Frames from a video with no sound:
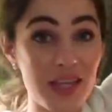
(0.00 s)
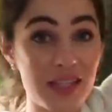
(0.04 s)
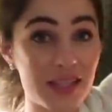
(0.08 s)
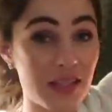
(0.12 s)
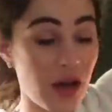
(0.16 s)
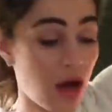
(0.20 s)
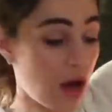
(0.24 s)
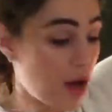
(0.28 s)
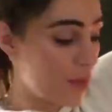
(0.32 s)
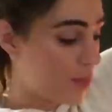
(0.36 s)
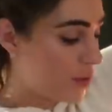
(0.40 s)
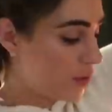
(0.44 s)
these
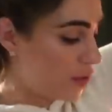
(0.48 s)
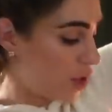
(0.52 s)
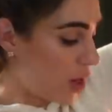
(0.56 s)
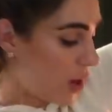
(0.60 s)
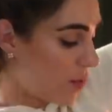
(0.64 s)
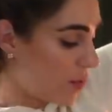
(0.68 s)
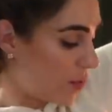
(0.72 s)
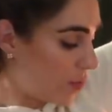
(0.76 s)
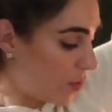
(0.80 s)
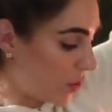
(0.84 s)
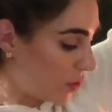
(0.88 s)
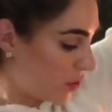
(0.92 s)
are
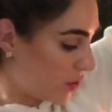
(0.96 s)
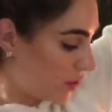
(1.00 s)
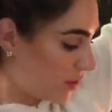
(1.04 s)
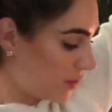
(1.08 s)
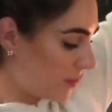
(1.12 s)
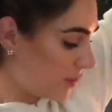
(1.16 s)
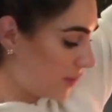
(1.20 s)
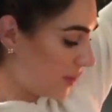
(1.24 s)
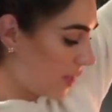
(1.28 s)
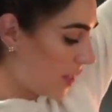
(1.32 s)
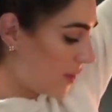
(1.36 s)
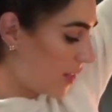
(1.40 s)
pyjama
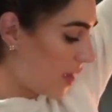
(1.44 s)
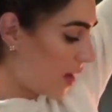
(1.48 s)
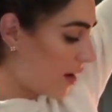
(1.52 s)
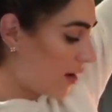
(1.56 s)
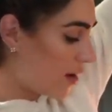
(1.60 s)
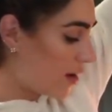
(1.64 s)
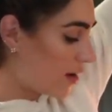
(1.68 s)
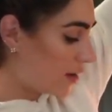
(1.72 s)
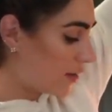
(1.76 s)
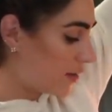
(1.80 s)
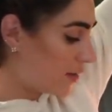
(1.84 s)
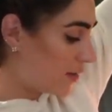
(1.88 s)
bottoms. They
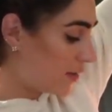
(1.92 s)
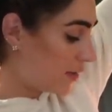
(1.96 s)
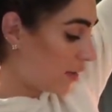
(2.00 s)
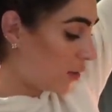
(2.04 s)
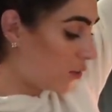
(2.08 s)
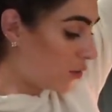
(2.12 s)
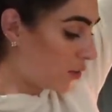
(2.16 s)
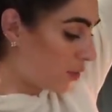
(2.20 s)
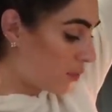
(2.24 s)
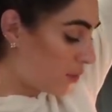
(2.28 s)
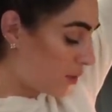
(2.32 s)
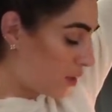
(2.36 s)
are
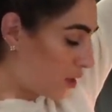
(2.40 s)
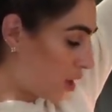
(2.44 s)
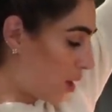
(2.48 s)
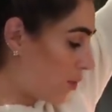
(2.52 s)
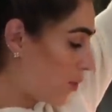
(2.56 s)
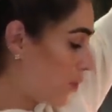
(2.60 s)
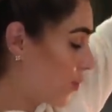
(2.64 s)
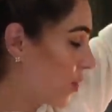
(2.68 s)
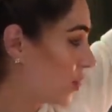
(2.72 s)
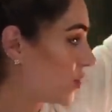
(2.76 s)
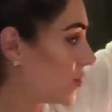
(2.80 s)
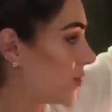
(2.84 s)
silk
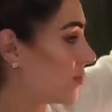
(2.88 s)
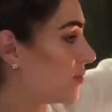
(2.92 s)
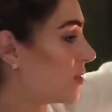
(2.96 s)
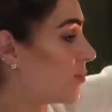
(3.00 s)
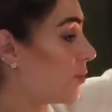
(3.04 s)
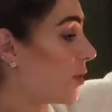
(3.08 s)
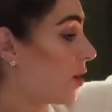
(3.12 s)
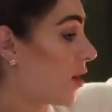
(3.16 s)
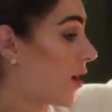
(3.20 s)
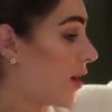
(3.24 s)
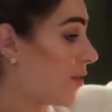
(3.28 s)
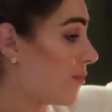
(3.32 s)
pyjama bottoms,
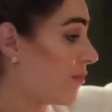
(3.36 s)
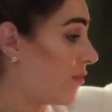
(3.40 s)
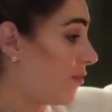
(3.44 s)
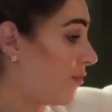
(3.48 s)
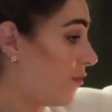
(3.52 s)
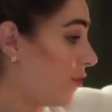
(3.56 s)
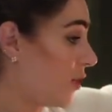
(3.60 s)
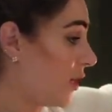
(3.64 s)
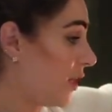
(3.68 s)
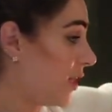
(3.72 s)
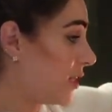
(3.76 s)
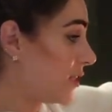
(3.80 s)
but I am
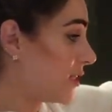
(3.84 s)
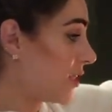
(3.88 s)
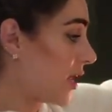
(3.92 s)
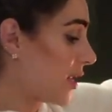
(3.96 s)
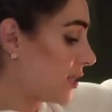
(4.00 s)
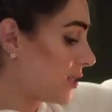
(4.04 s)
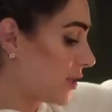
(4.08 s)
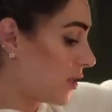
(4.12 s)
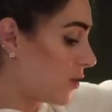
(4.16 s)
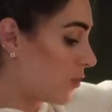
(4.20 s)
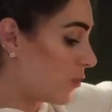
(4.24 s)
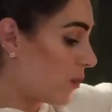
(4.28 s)
fully
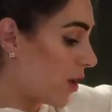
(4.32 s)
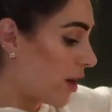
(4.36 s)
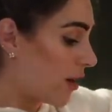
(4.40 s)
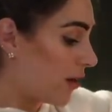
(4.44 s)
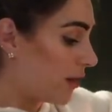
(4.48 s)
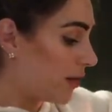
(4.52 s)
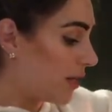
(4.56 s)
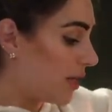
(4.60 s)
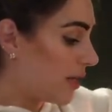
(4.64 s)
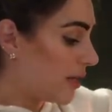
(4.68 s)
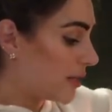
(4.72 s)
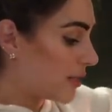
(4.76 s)
intending on
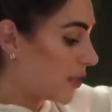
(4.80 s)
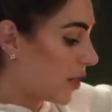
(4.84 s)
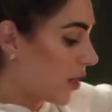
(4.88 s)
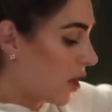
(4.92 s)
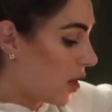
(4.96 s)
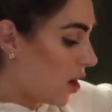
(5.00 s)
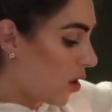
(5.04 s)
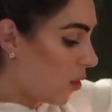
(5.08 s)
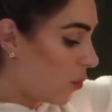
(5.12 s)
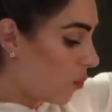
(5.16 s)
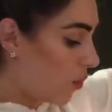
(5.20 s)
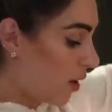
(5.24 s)
wearing these
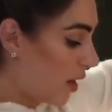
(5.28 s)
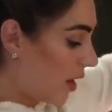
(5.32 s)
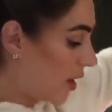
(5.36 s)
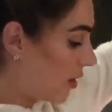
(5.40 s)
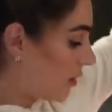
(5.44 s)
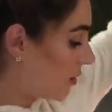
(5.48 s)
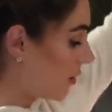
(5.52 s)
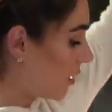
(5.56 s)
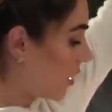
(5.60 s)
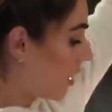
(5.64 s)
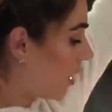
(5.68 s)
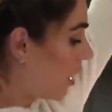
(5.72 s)

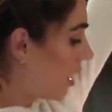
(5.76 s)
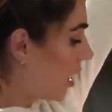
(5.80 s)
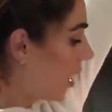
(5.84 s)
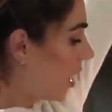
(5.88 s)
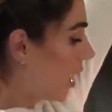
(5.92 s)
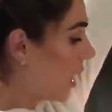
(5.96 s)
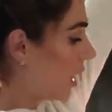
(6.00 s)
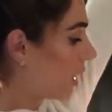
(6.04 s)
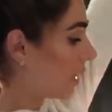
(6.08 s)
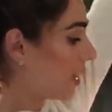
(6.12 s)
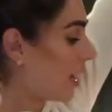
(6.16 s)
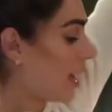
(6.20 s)
with
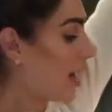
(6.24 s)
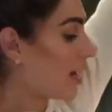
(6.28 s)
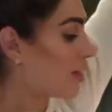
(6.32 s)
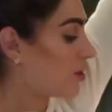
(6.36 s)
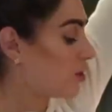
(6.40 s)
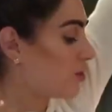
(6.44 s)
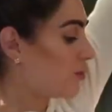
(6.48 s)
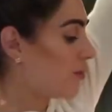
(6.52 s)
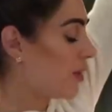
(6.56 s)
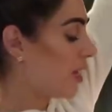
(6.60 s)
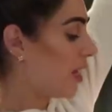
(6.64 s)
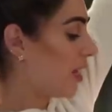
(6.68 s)
a
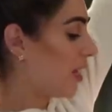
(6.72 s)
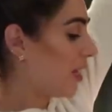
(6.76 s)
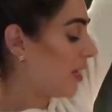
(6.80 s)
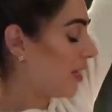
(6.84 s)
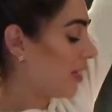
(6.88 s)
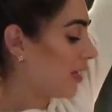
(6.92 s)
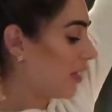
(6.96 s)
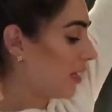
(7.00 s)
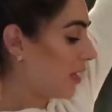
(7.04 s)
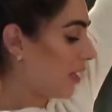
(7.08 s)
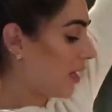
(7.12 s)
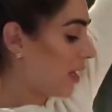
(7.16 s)

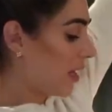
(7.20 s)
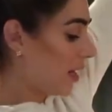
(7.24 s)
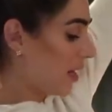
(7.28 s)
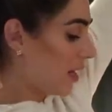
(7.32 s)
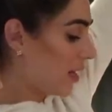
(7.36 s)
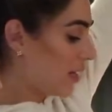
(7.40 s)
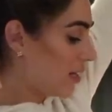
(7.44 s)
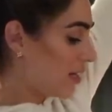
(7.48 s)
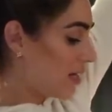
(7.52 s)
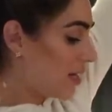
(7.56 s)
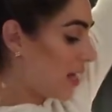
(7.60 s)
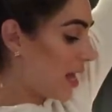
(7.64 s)
cashmere
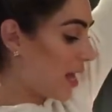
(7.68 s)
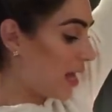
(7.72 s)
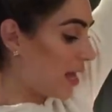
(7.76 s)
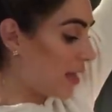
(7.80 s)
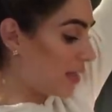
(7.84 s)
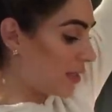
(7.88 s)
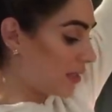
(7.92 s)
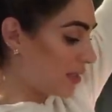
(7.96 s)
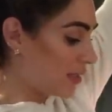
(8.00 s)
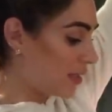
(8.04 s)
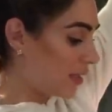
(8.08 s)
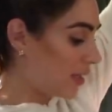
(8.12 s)

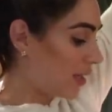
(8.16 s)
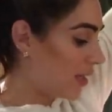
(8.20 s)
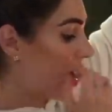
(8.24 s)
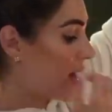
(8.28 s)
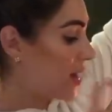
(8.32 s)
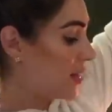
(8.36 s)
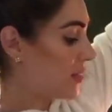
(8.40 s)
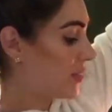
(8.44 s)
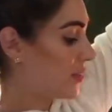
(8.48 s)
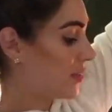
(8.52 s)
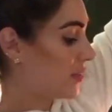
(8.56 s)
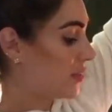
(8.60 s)
knit
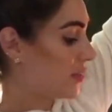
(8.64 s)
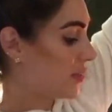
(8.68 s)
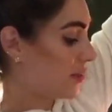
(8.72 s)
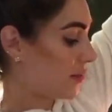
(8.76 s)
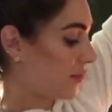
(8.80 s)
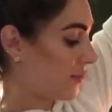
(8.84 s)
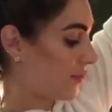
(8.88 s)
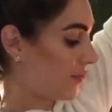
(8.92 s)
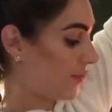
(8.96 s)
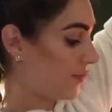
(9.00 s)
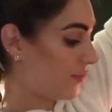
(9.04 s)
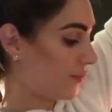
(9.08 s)
and
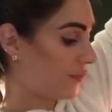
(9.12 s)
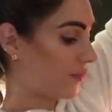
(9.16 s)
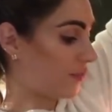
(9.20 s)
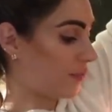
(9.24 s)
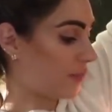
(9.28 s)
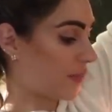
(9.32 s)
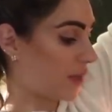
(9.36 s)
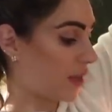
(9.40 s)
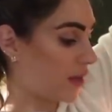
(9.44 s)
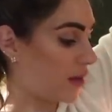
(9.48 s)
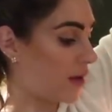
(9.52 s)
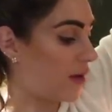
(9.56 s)

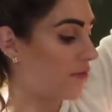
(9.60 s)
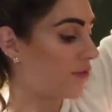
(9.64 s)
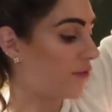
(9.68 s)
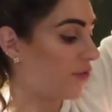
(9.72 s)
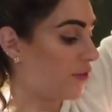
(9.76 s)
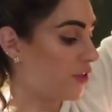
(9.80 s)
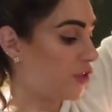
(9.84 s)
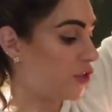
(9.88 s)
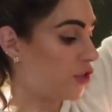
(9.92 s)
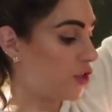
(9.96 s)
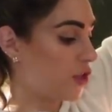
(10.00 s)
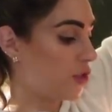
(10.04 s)

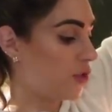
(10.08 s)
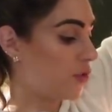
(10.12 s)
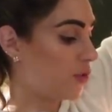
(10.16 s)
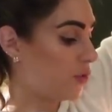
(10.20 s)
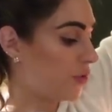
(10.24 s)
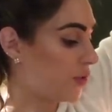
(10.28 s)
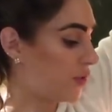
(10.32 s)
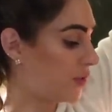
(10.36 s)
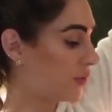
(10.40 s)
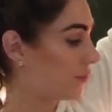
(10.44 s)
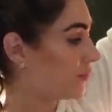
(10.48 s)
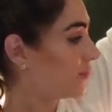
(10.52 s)
comfy
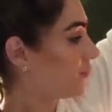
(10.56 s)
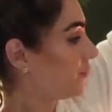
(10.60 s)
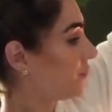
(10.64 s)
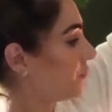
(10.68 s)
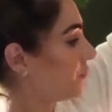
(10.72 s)
shoes